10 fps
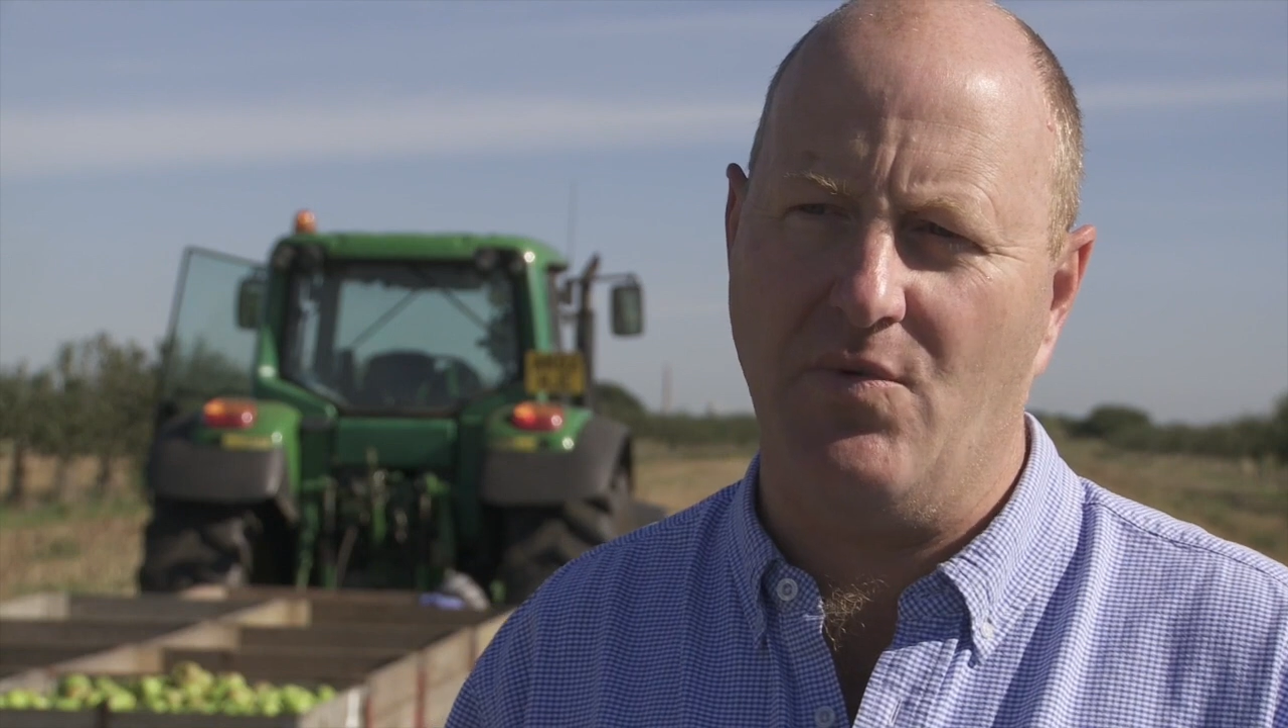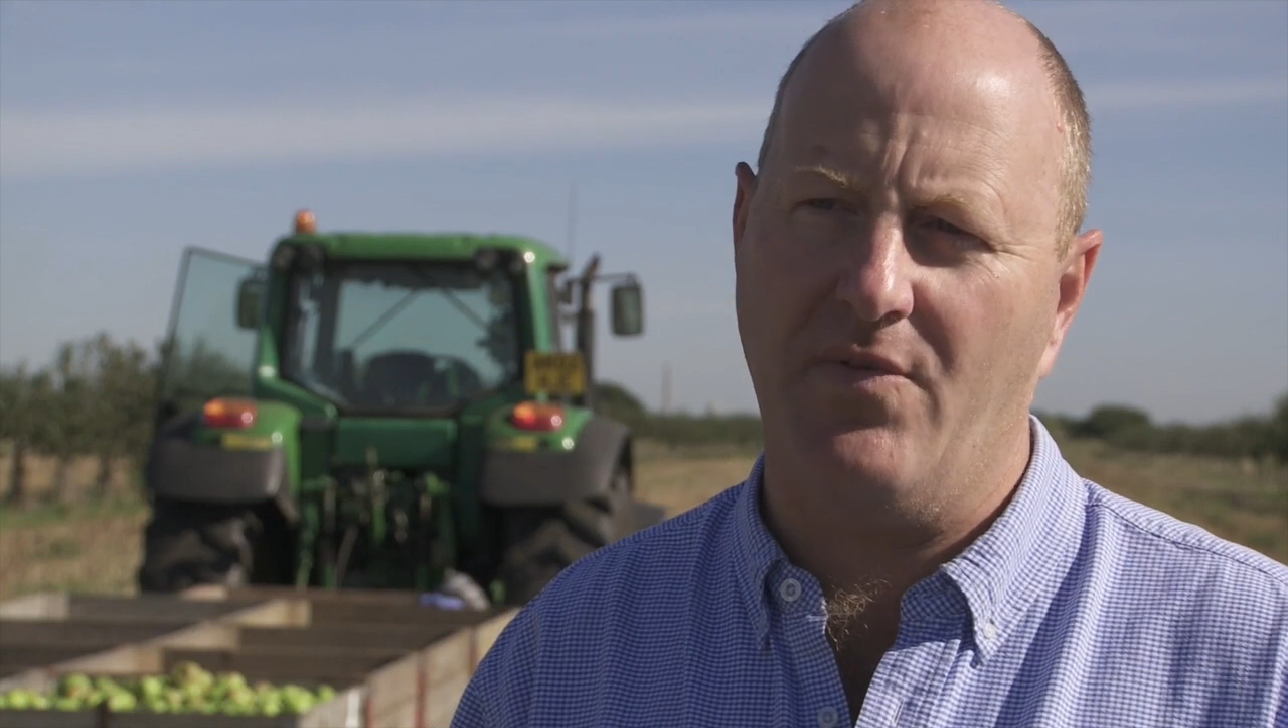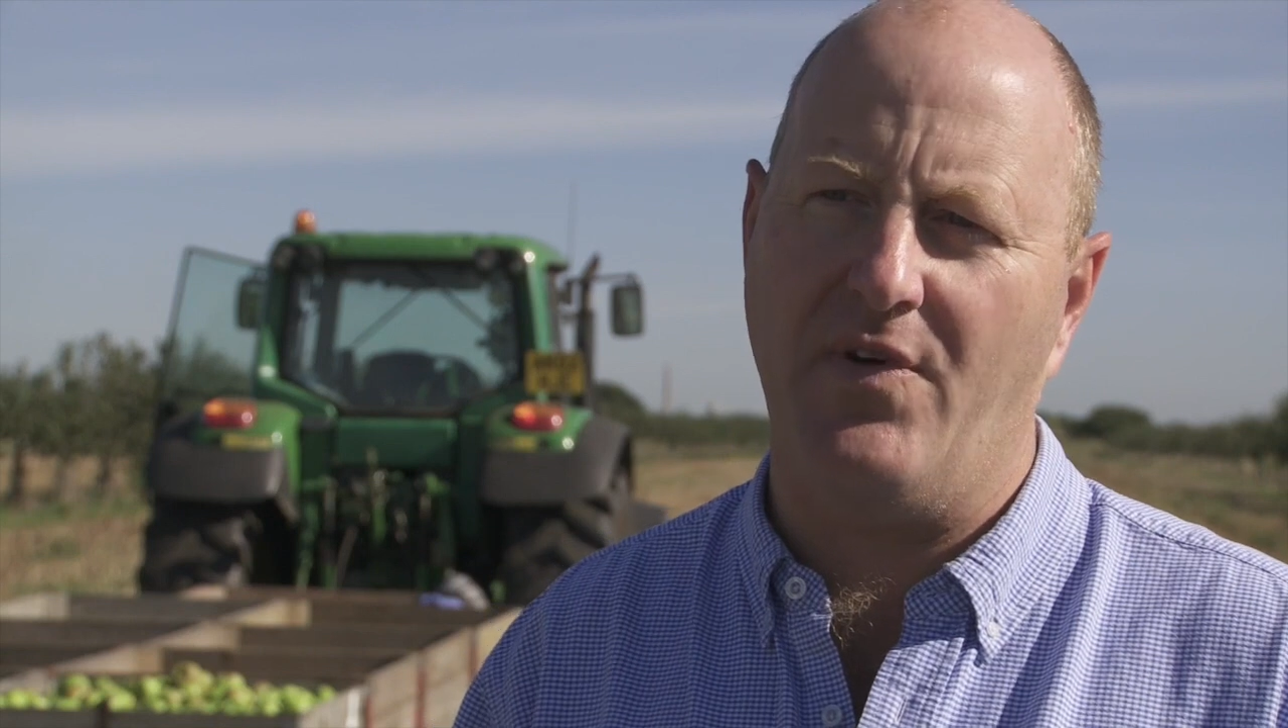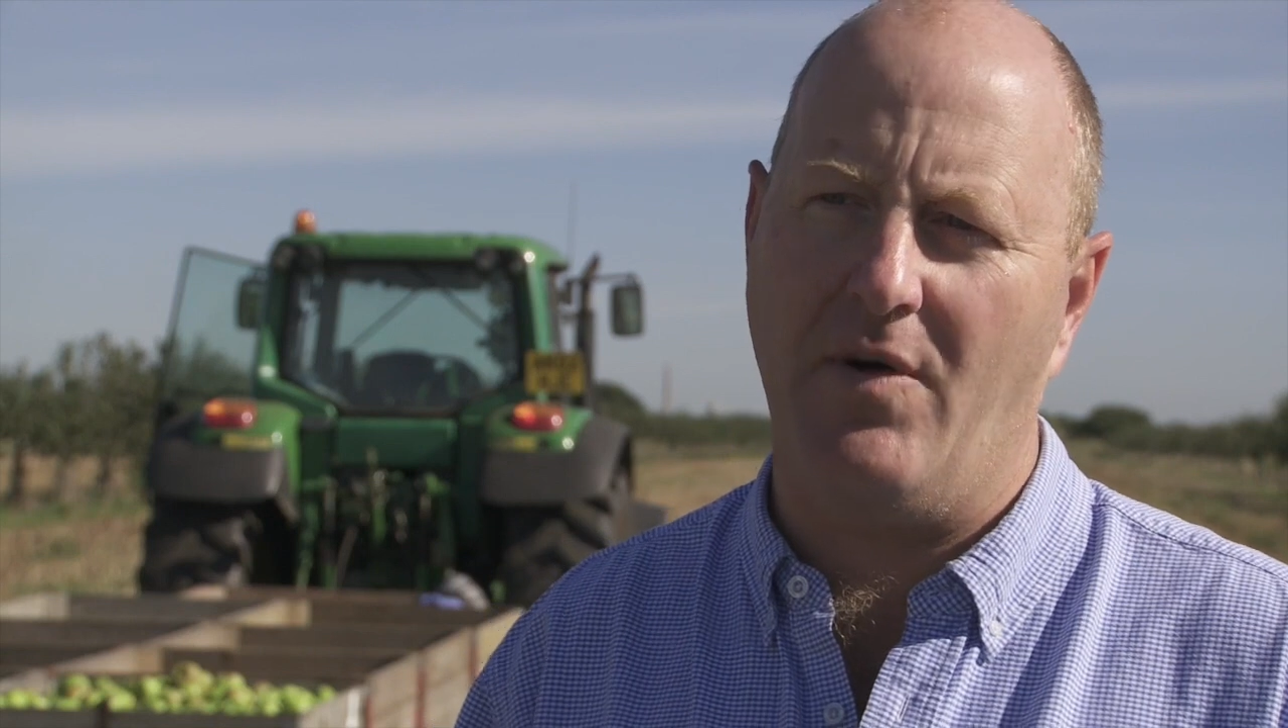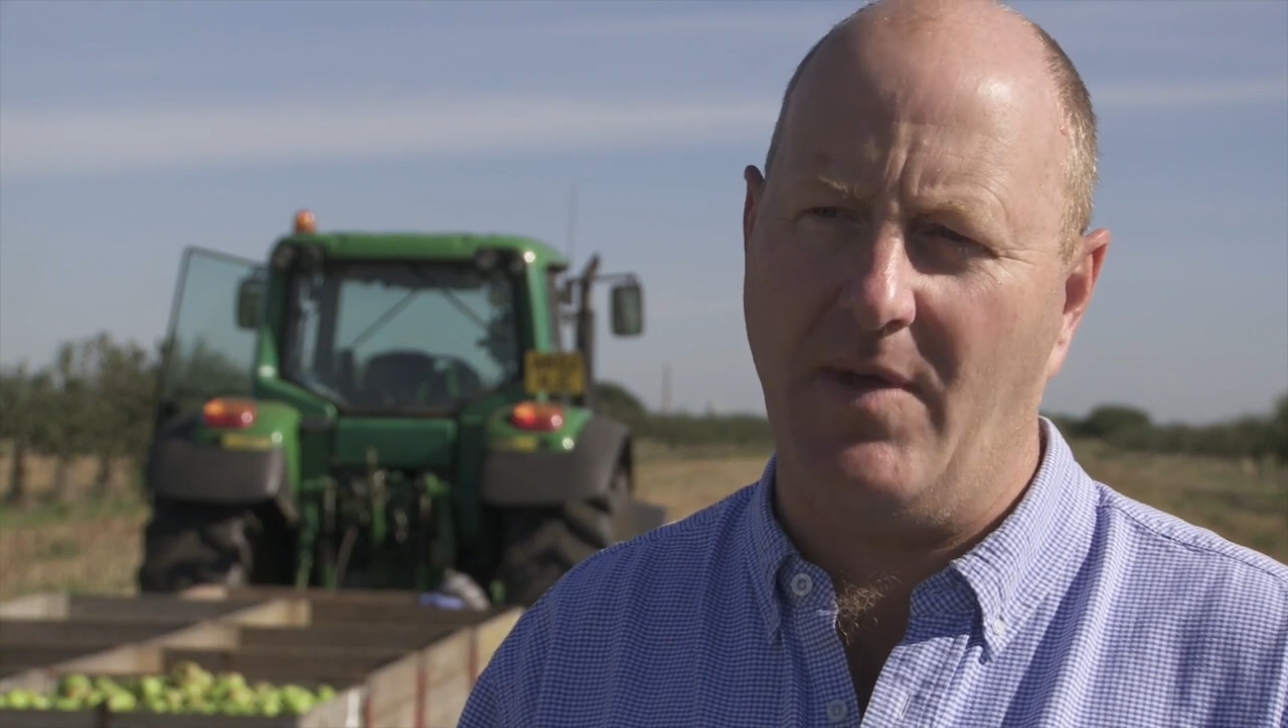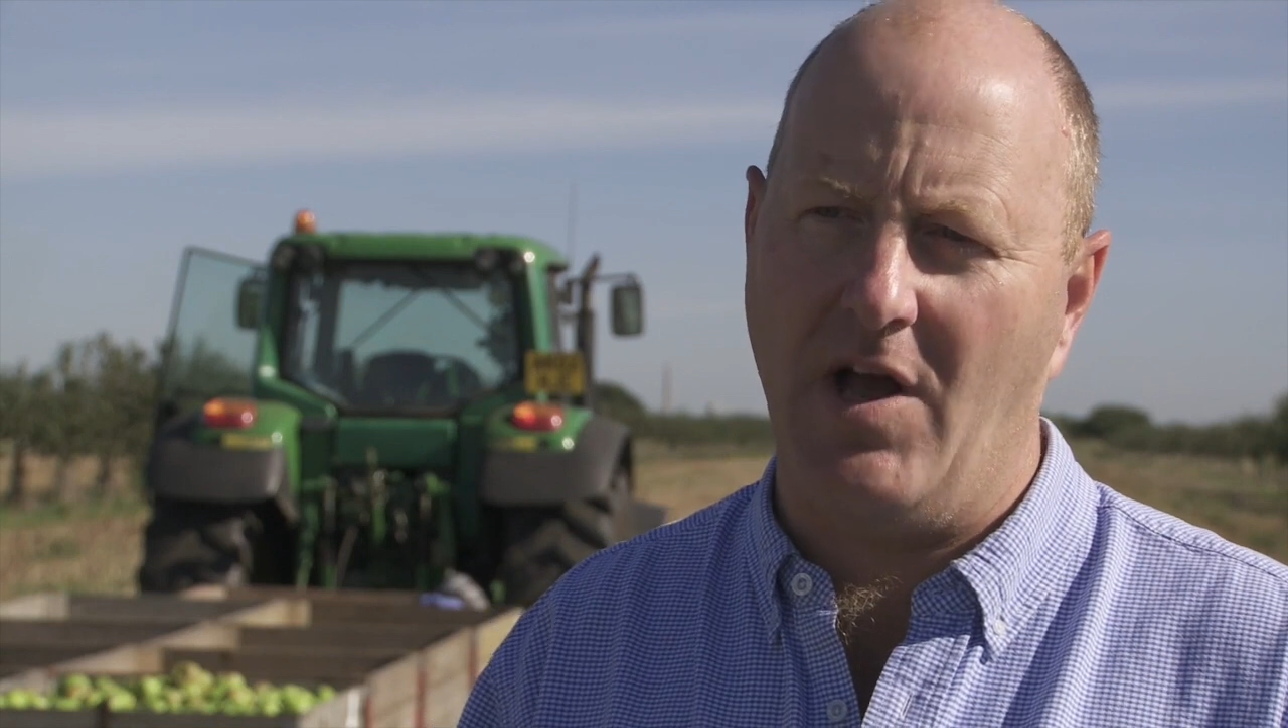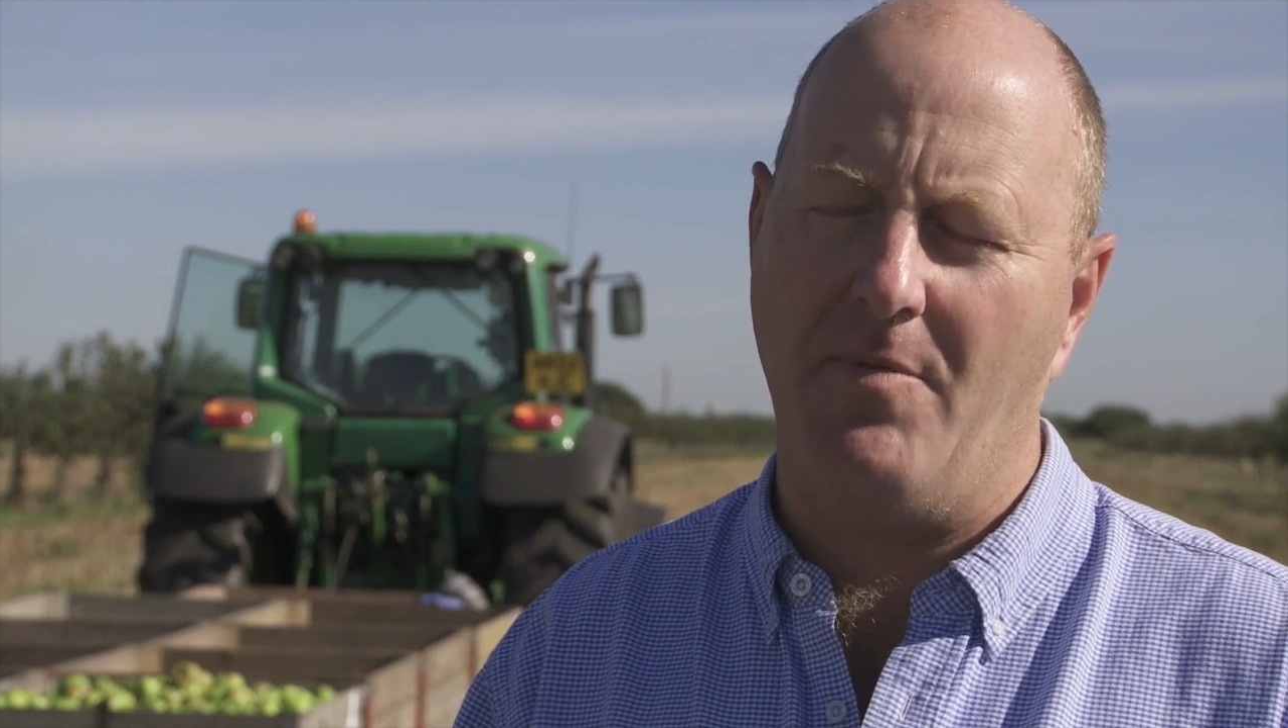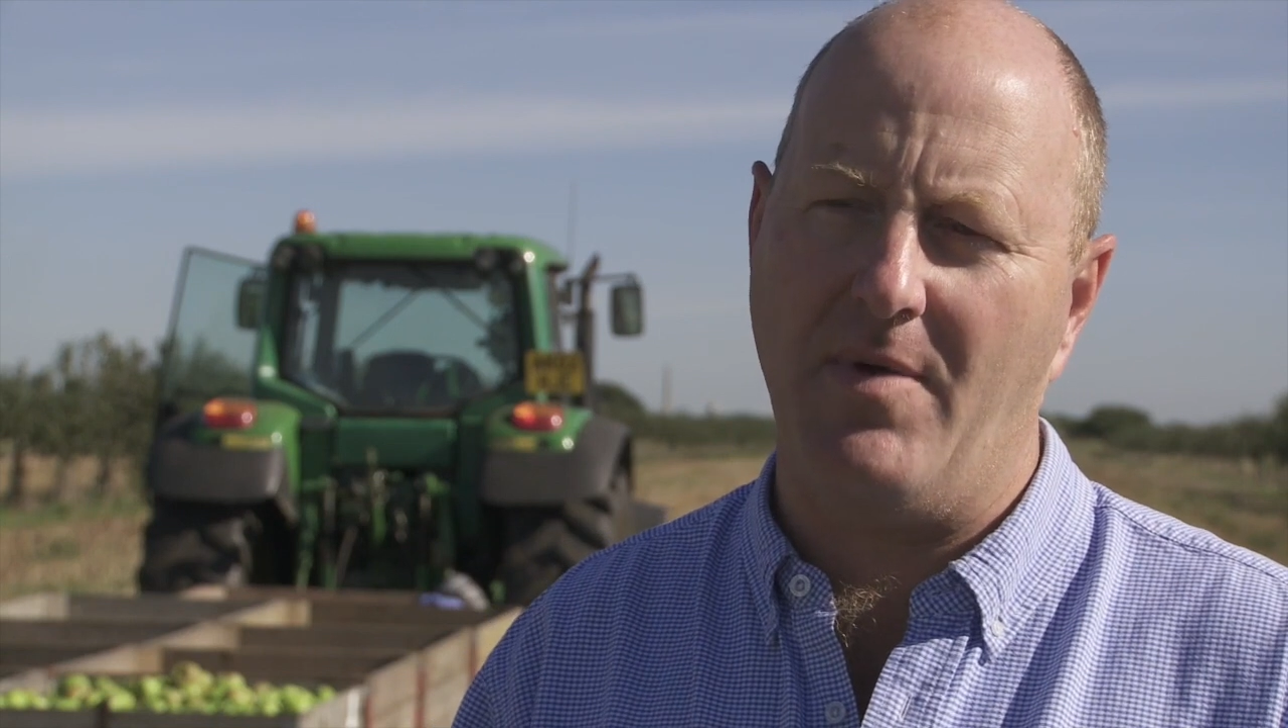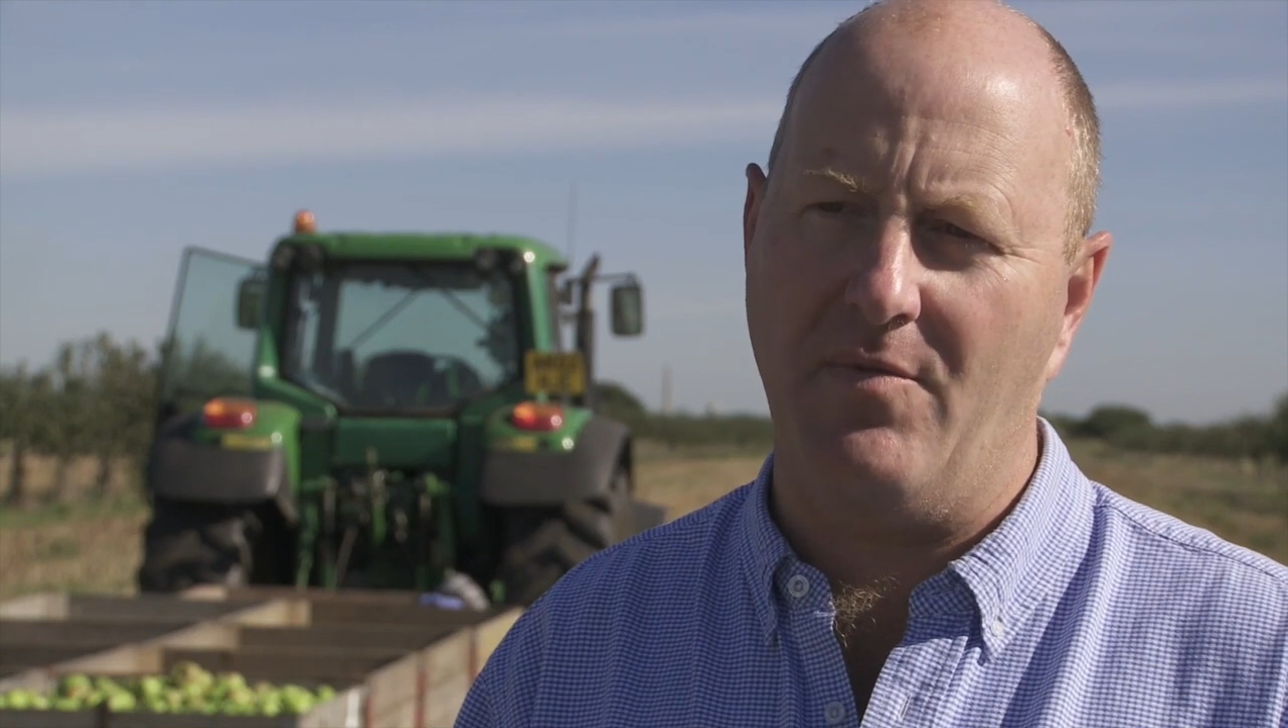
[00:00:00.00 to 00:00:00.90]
We're farming up